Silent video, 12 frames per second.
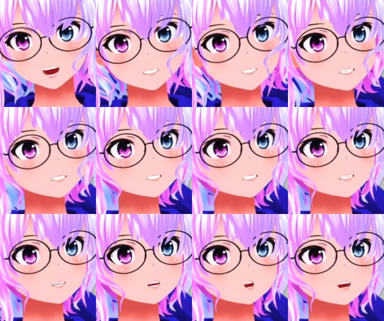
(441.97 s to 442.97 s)
And you're gonna look
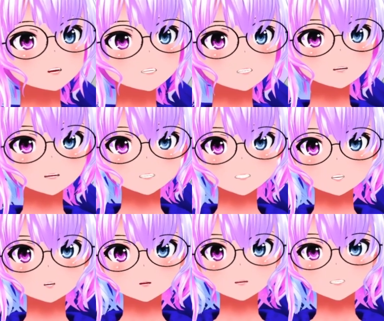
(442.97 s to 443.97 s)
for the animations
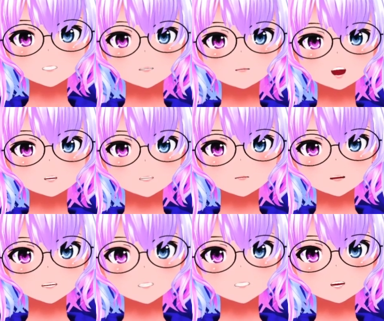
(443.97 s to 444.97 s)
folder, and then you're gonna
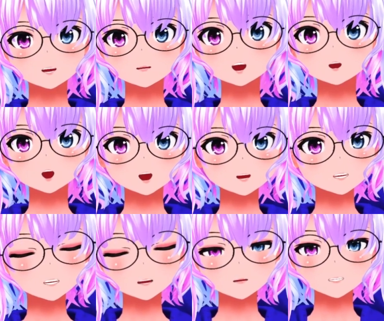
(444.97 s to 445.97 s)
select all of the
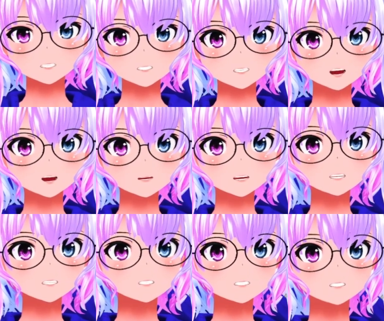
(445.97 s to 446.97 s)
animations that are there
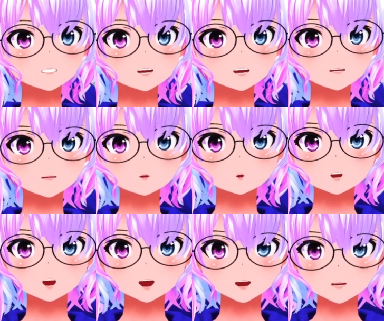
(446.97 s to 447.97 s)
except for
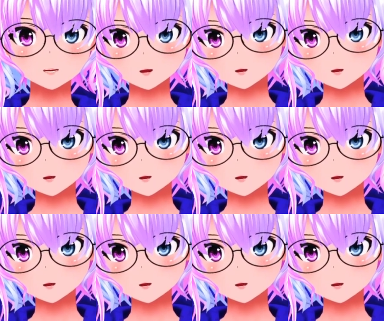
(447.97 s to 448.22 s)
idle.